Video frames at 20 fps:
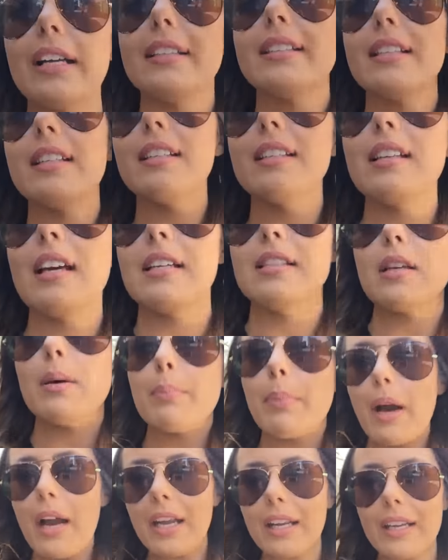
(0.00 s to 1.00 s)
I didn't end
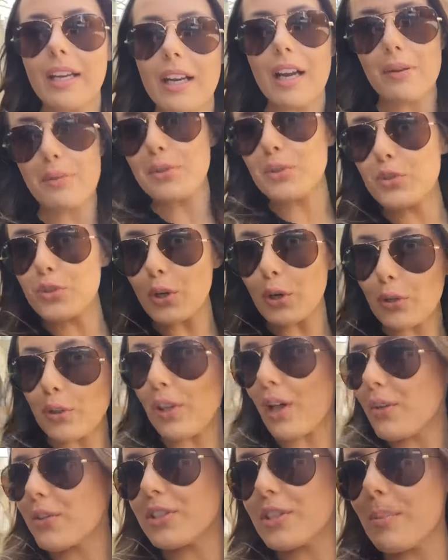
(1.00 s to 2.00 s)
up buying it. I was so
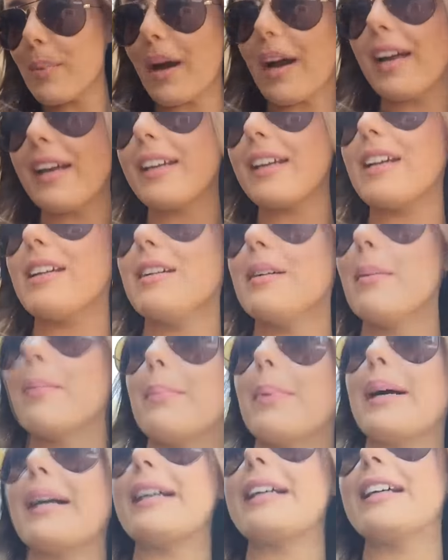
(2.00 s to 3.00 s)
close to buying it,
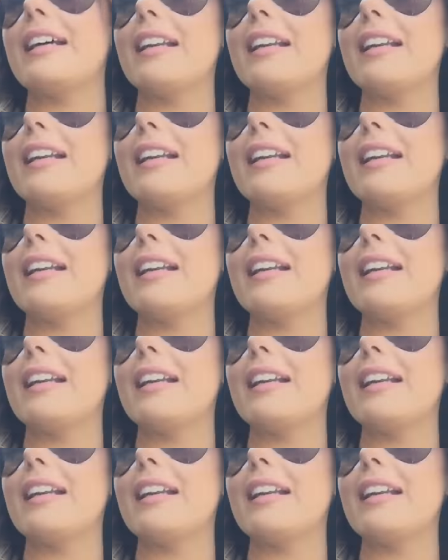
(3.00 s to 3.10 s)
but